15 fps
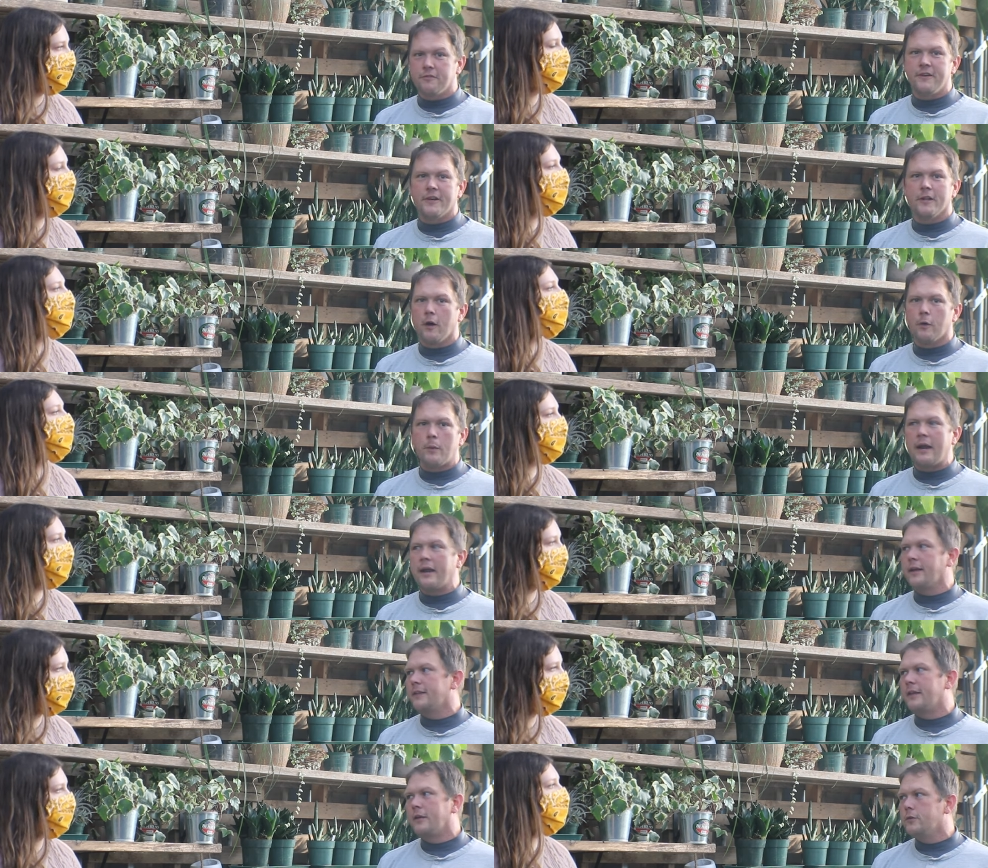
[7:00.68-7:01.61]
Speaker 1: fill
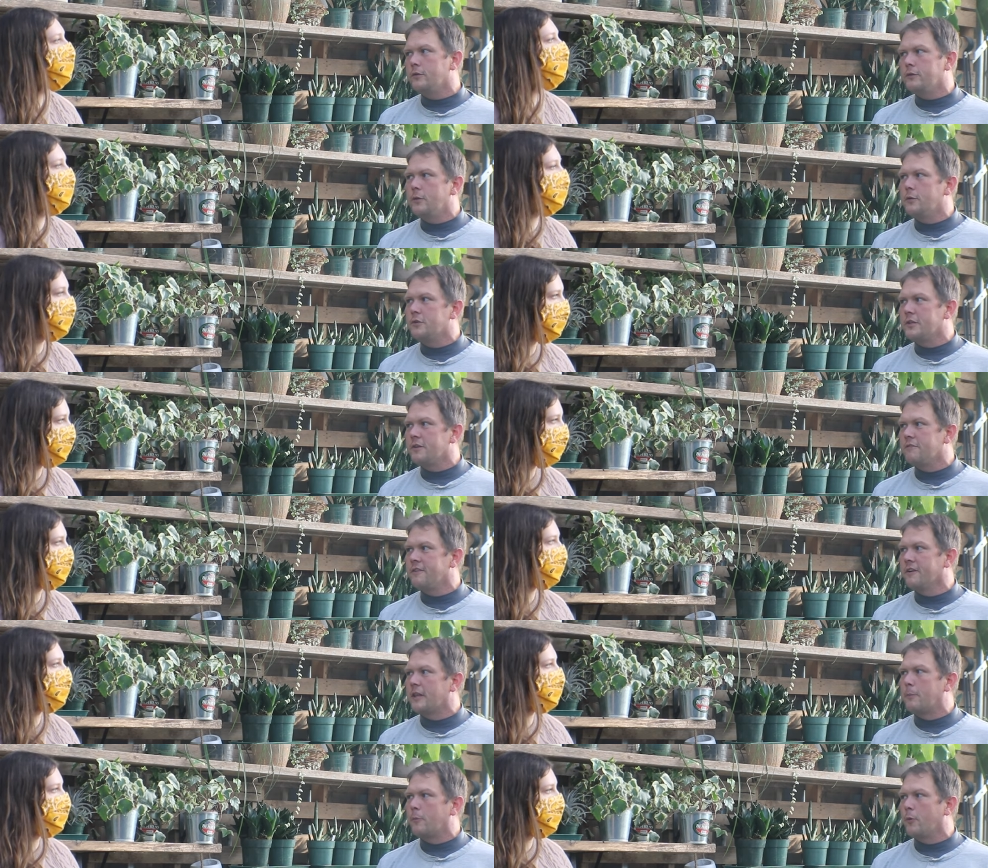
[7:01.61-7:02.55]
already and they usually
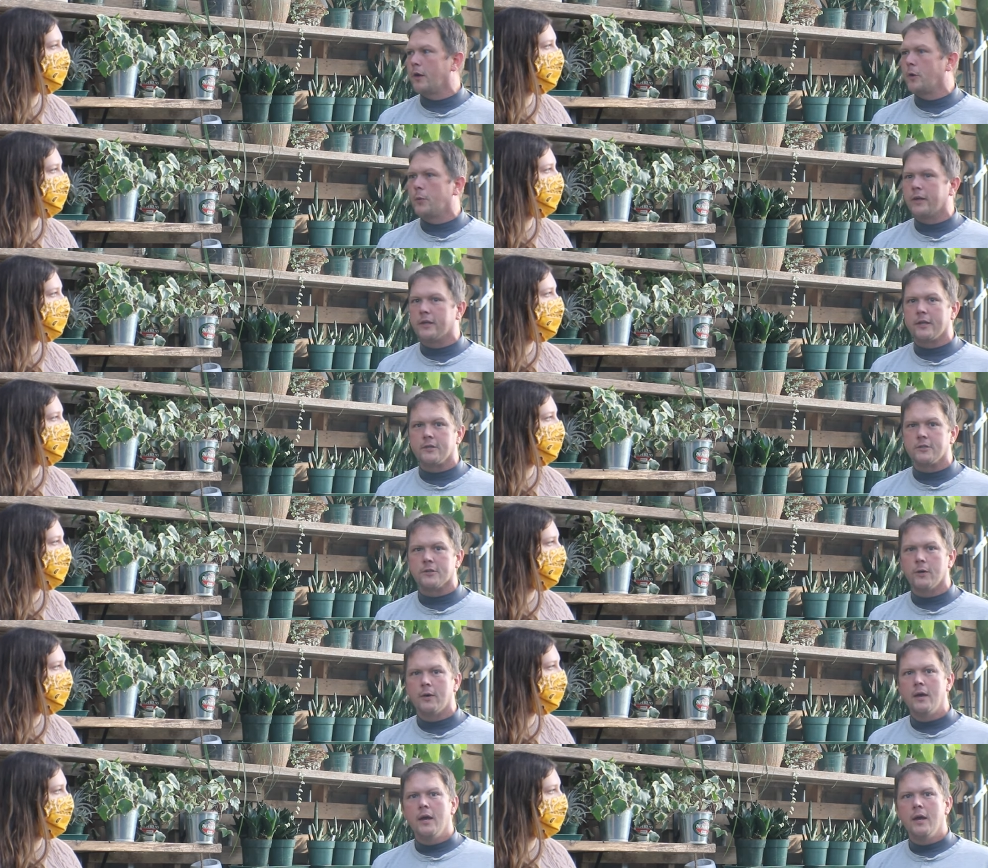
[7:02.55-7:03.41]
fill up quite quickly. So